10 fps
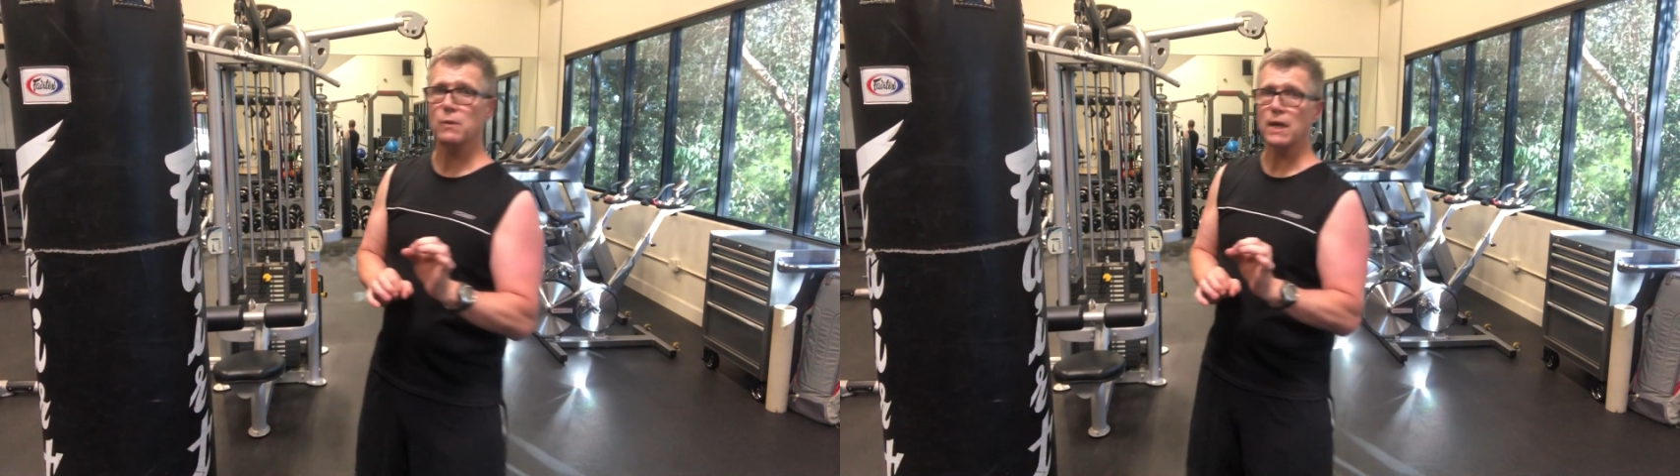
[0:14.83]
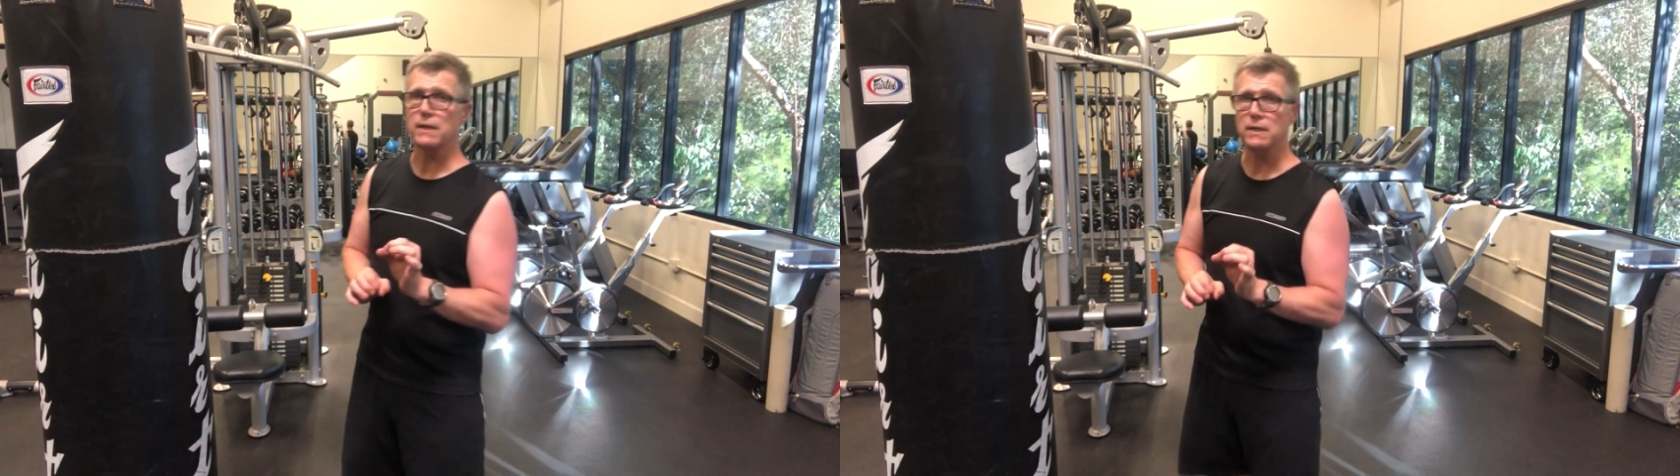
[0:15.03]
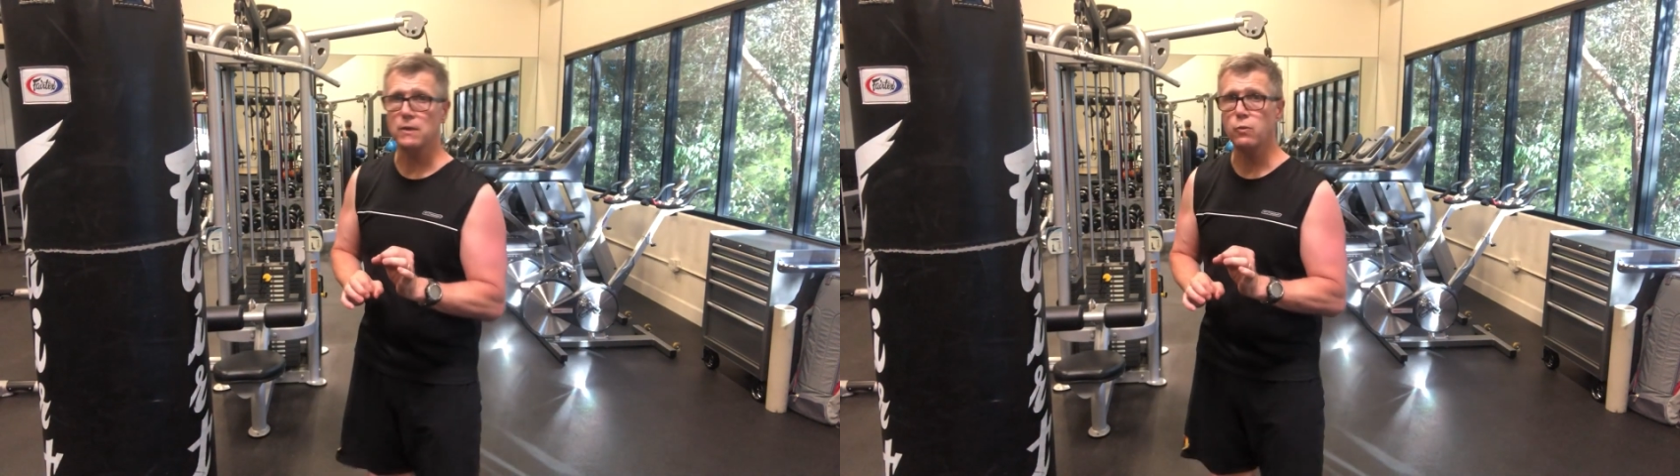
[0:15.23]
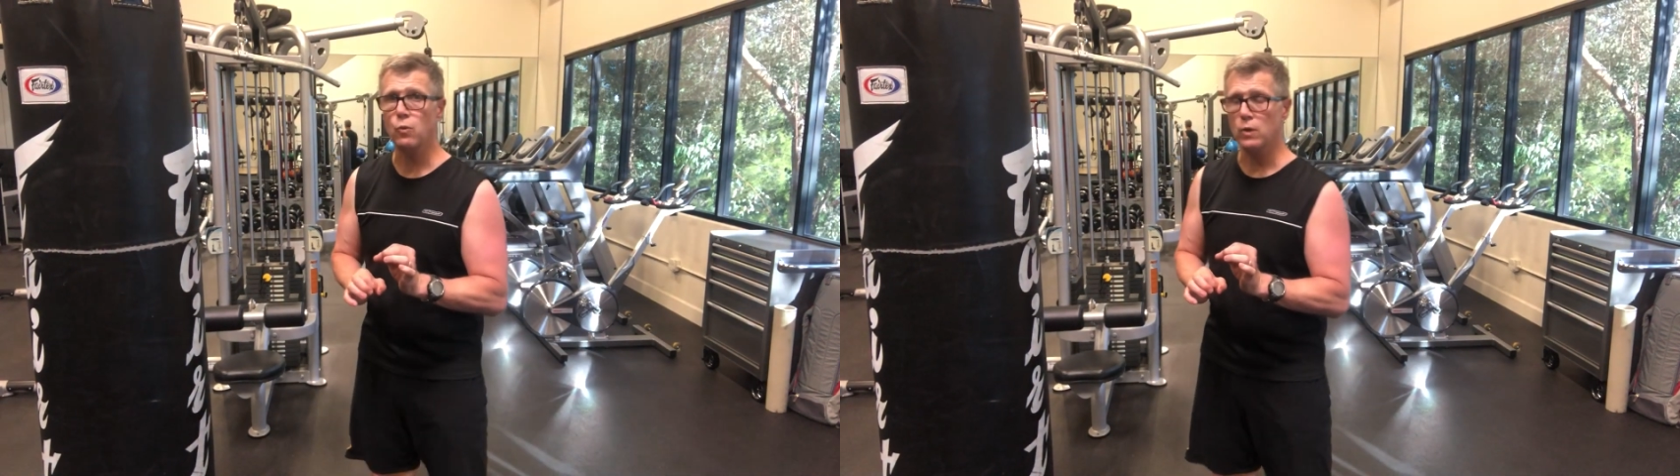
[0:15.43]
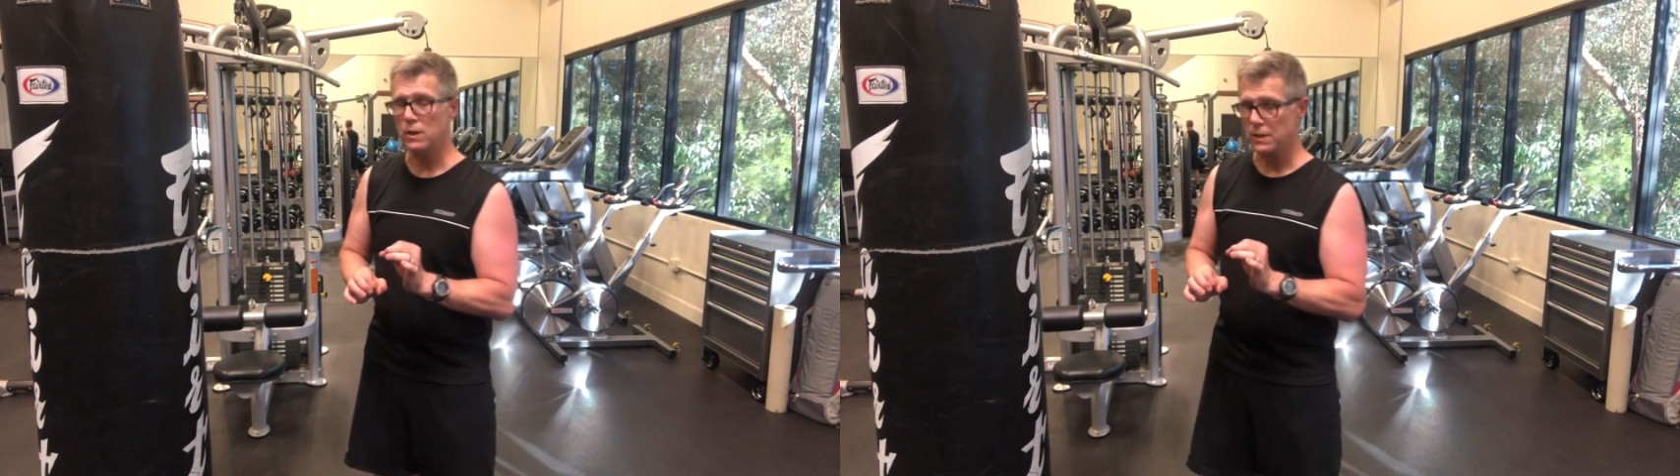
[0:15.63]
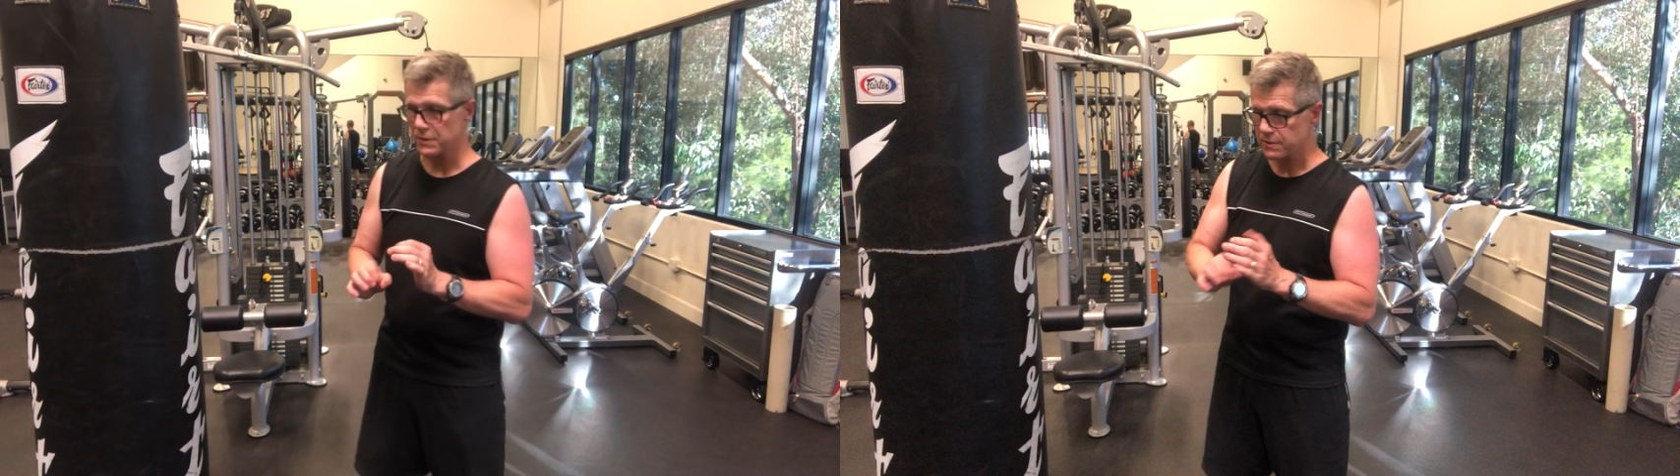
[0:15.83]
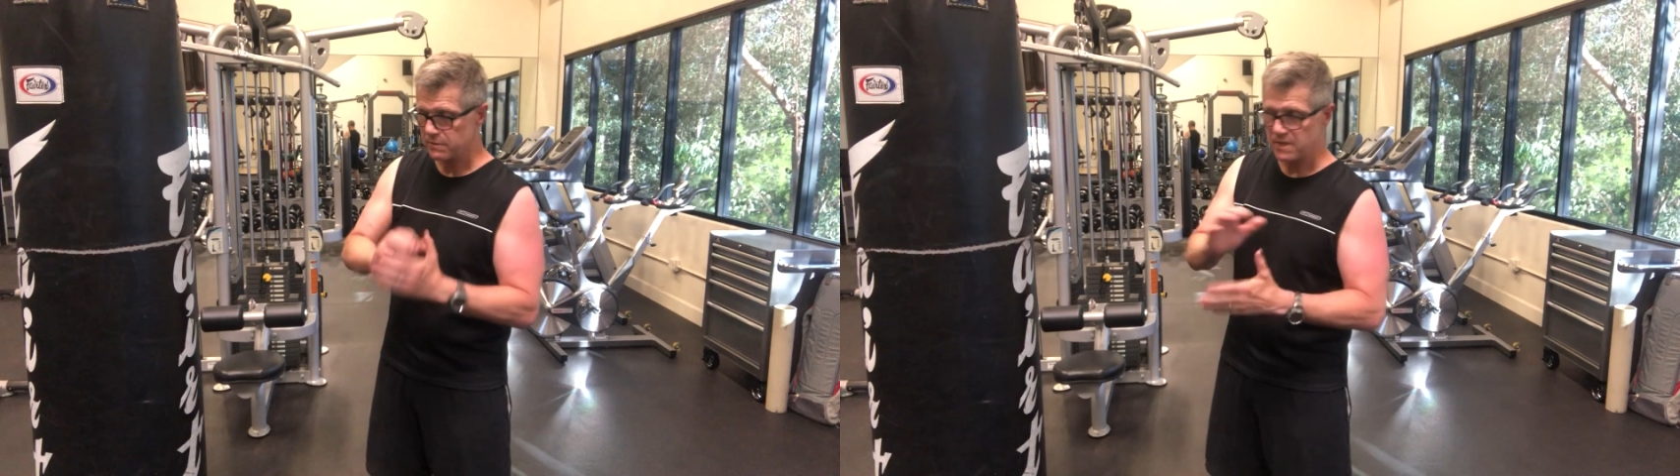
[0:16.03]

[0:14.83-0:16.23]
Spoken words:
what I did was